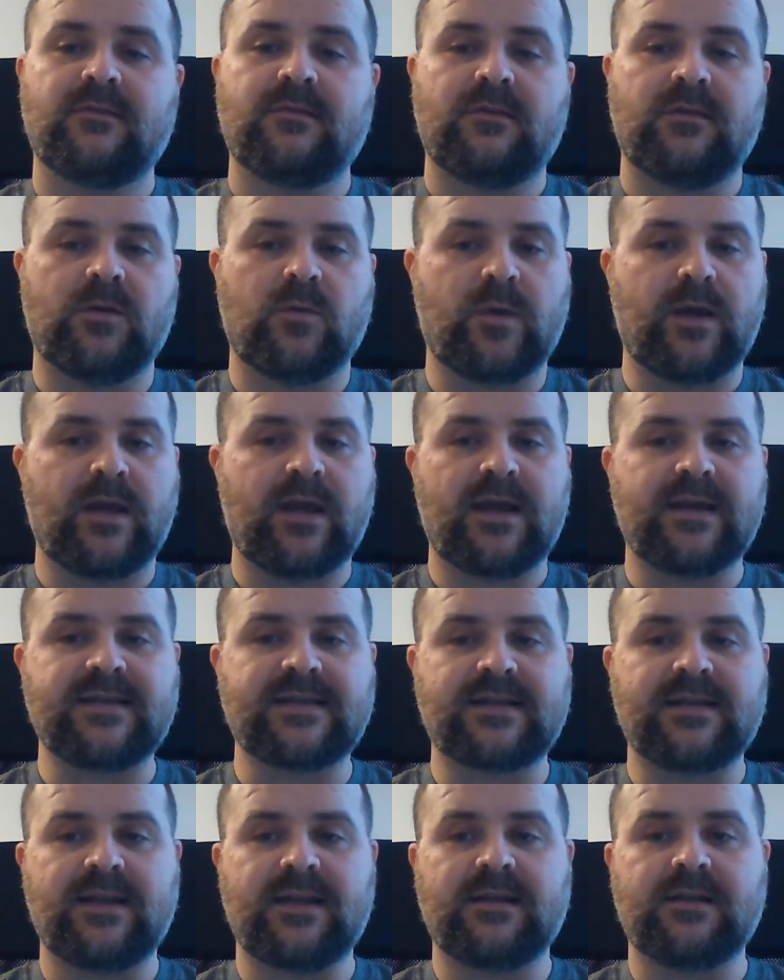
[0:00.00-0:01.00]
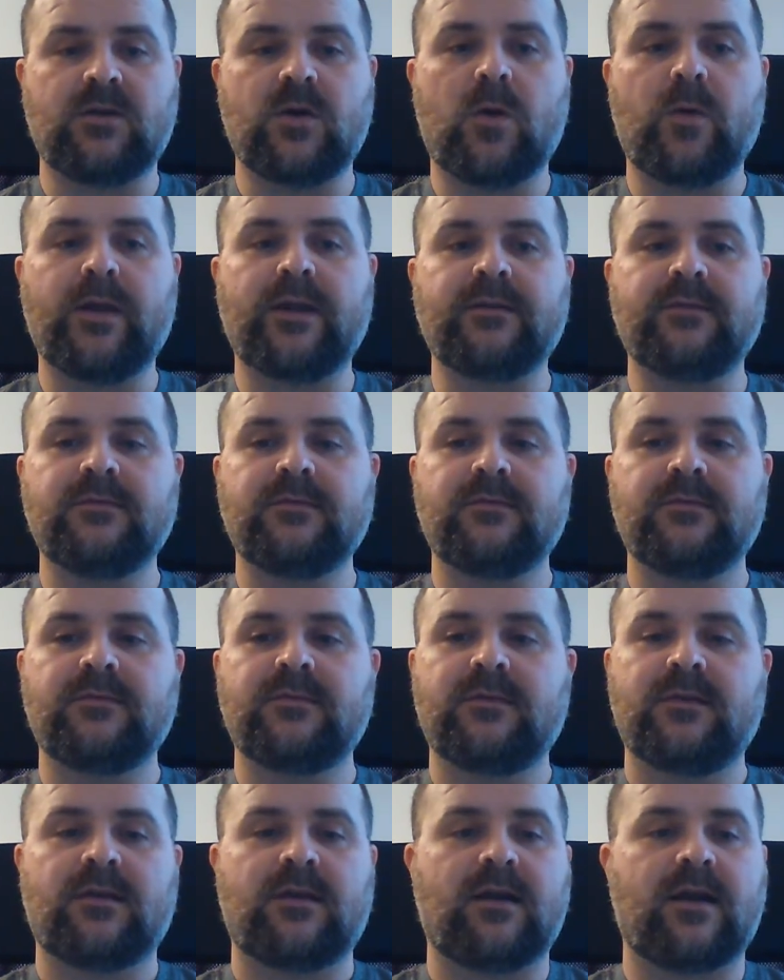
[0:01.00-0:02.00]
The way I see it going,
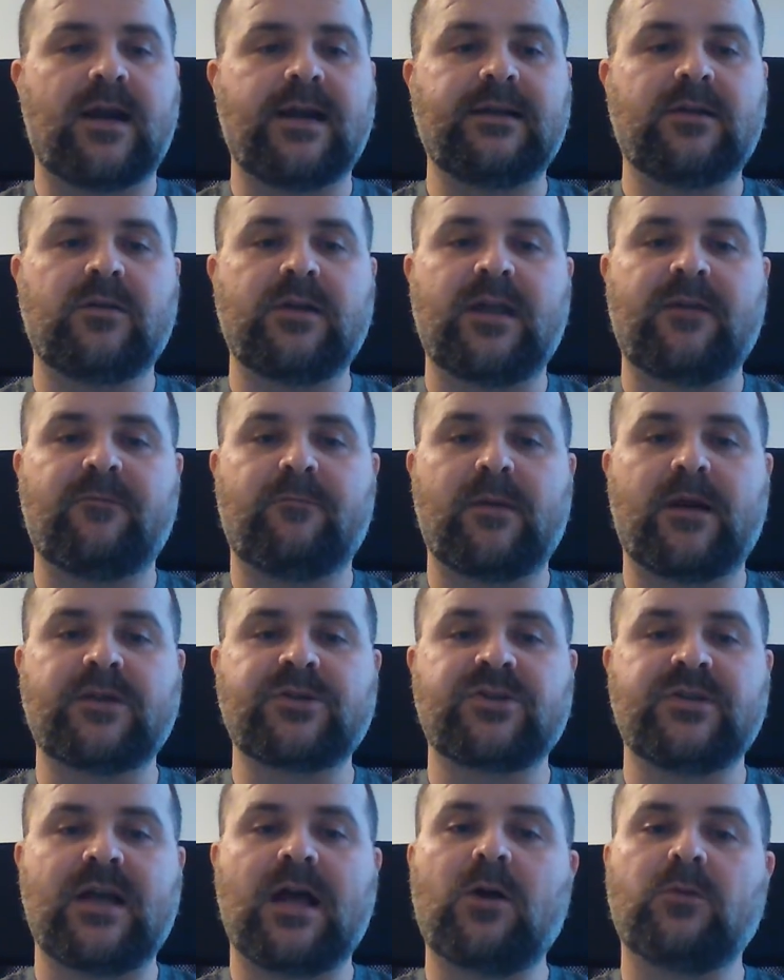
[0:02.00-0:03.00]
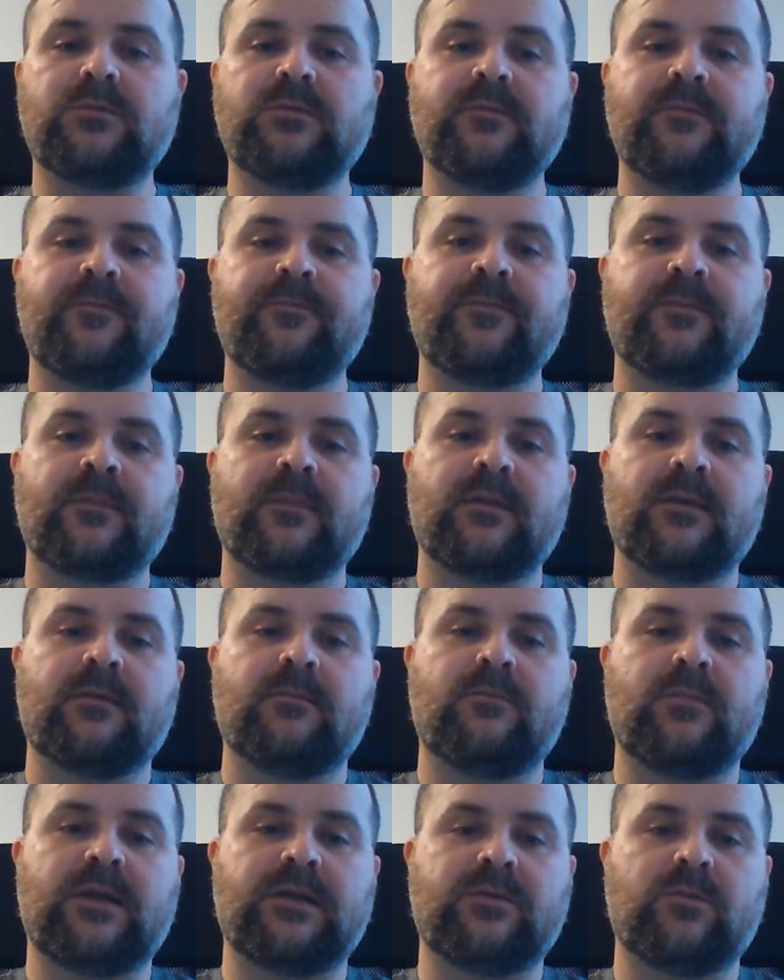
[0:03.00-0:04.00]
I don't have much doubt
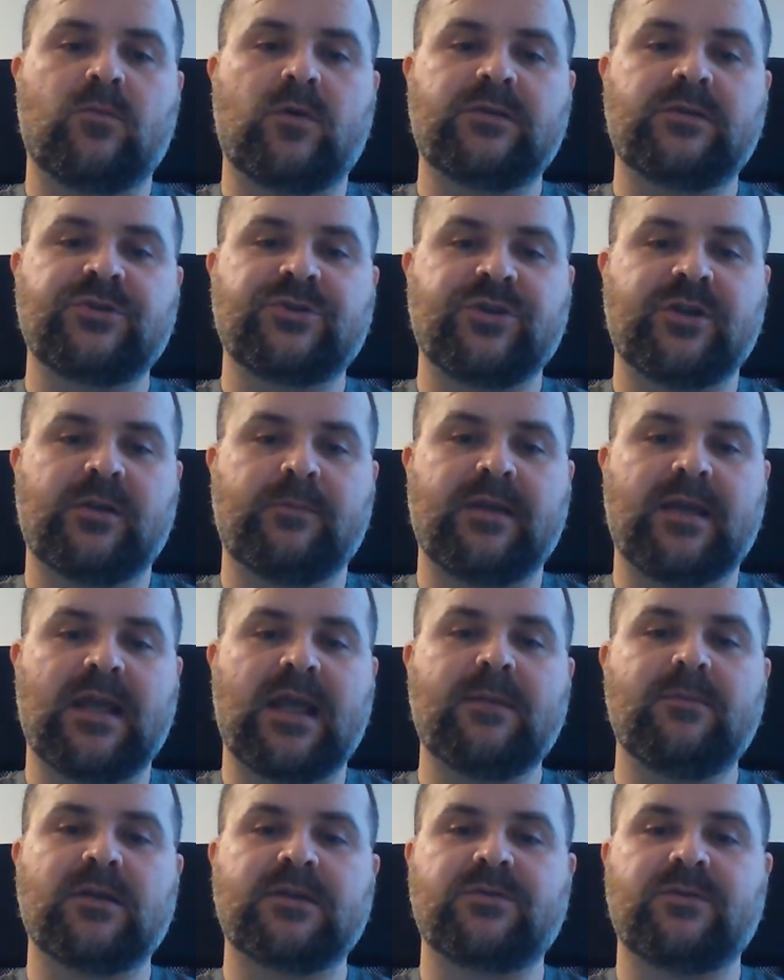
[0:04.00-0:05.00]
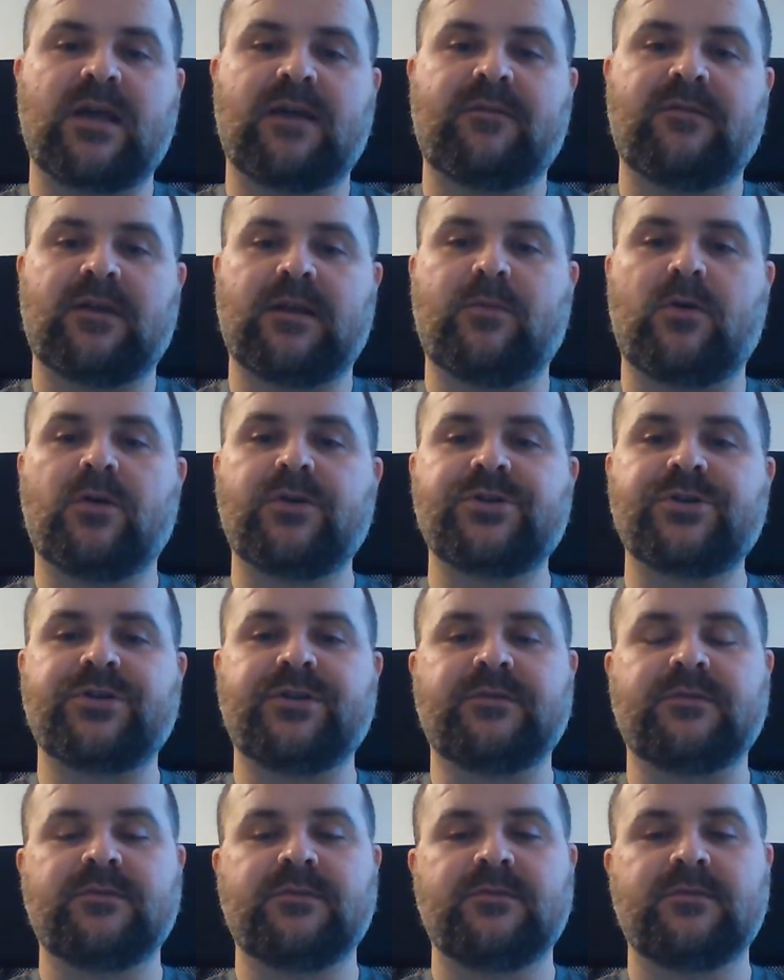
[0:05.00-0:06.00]
but what she'll be able to have an
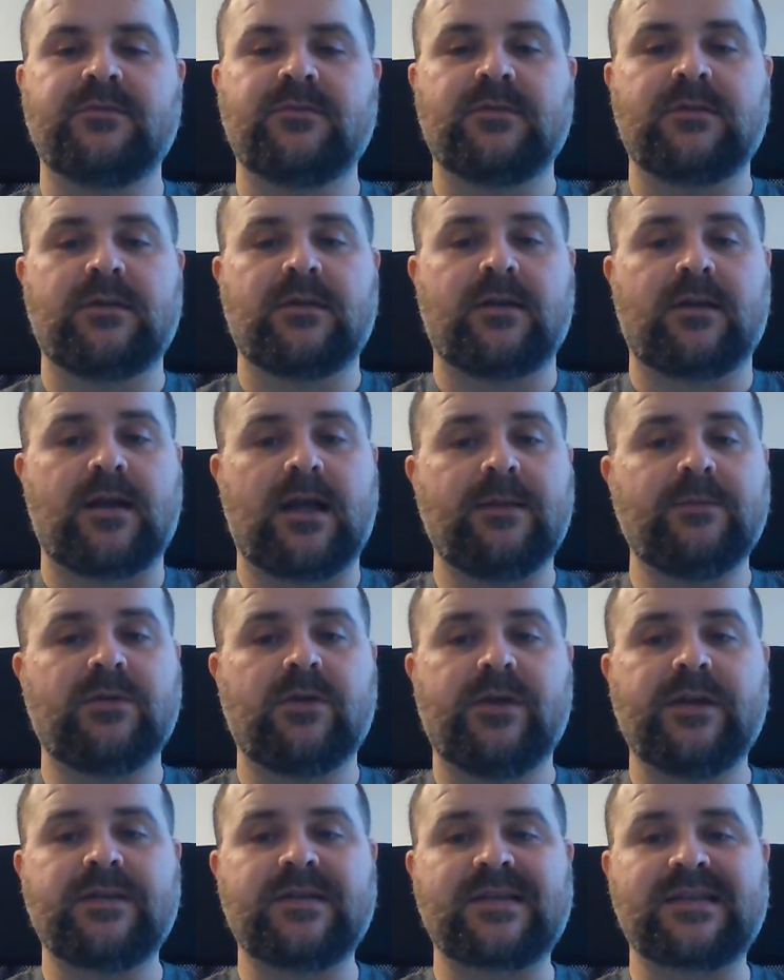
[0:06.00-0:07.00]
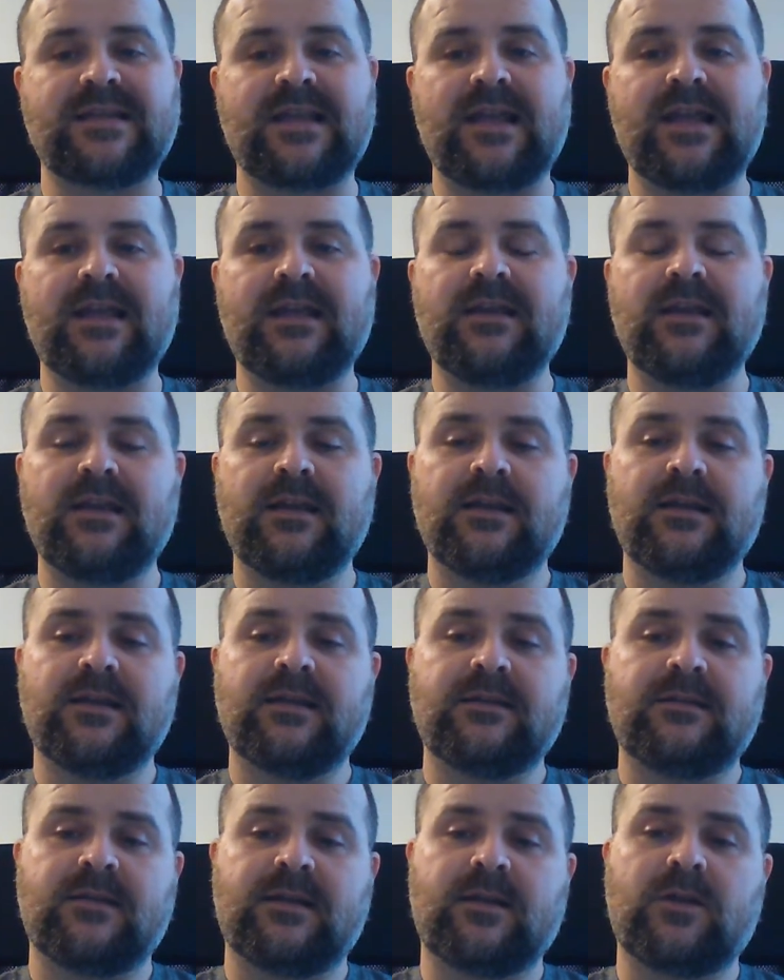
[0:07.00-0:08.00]
abortion. I'm going to say
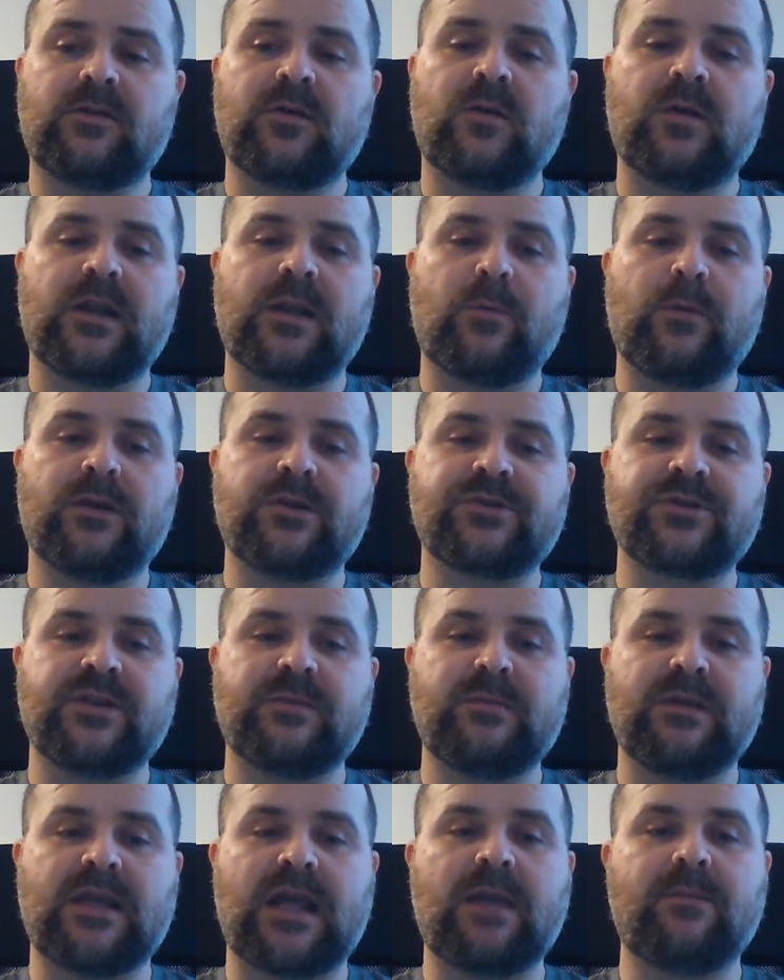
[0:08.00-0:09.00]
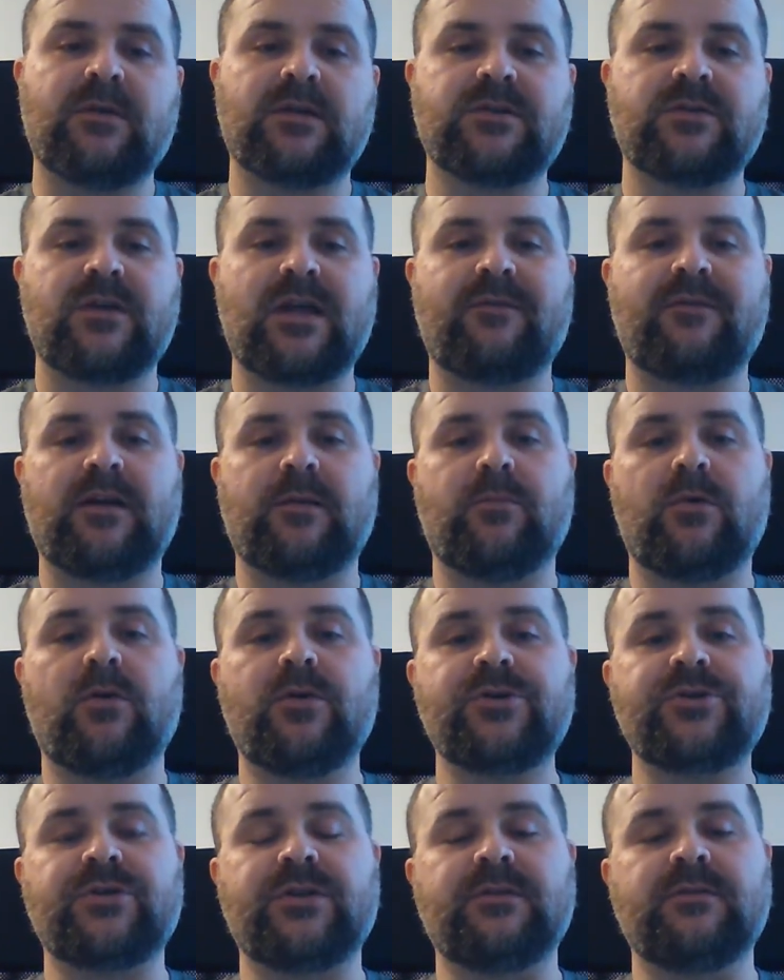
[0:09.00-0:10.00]
that not only will she be able to have an
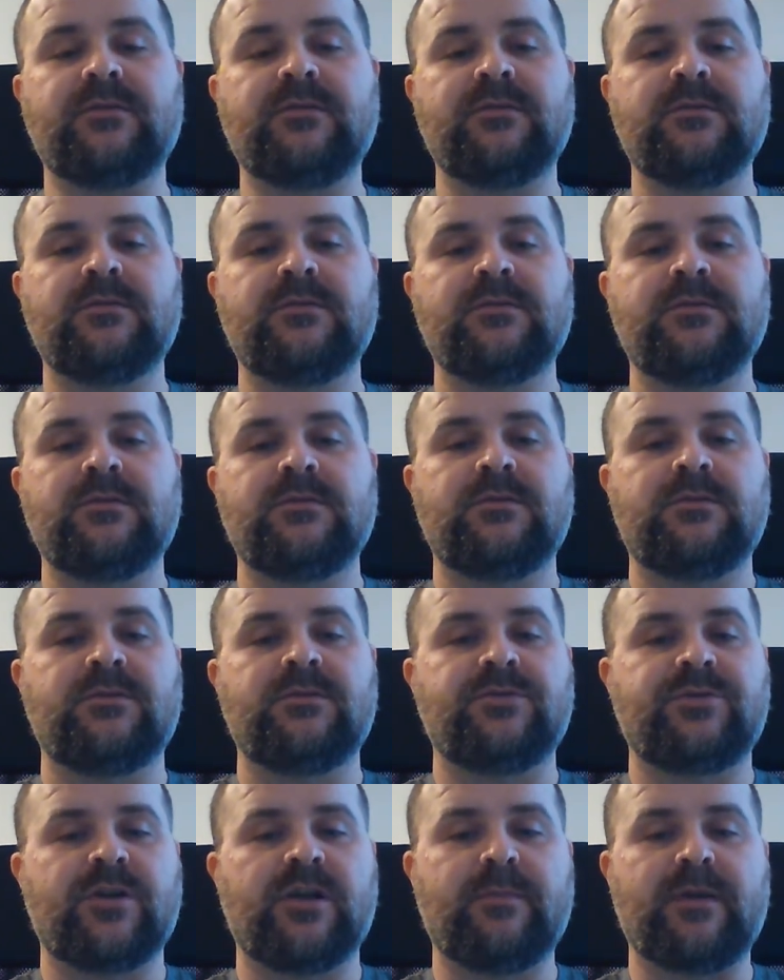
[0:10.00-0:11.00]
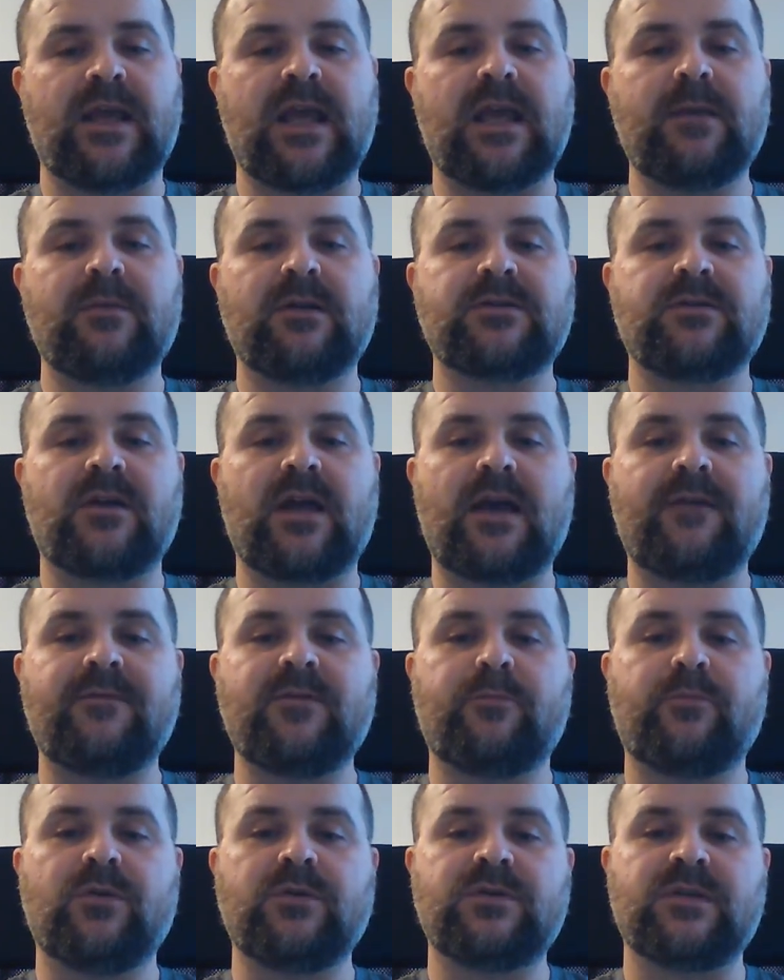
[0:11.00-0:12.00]
abortion, she'll be able to have
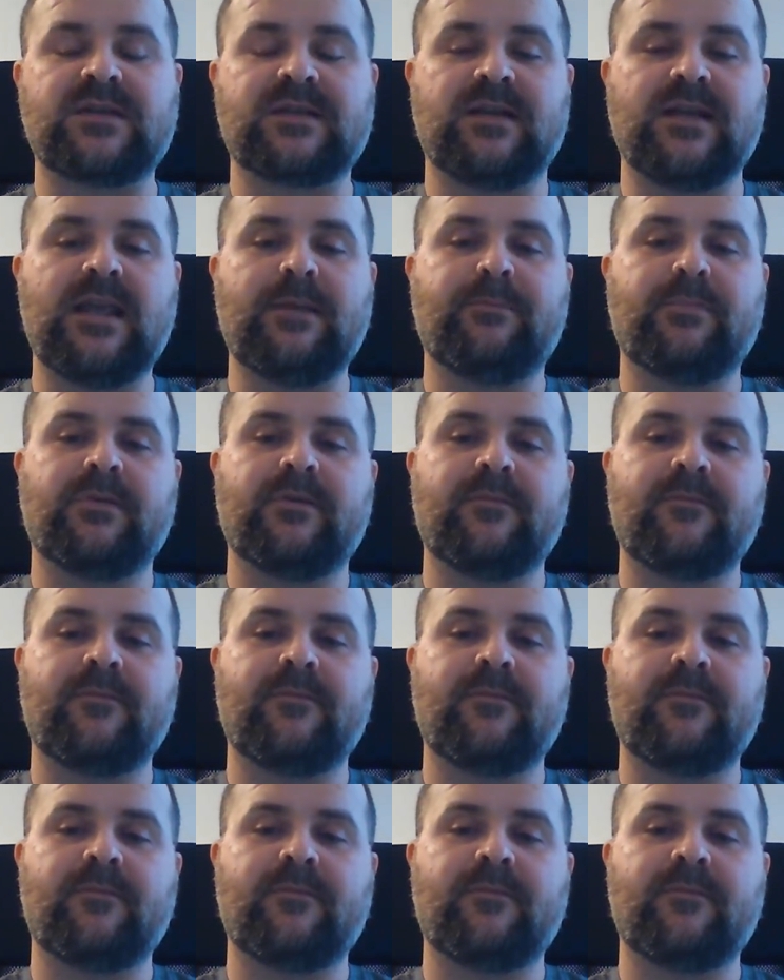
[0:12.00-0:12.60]
you put to sleep,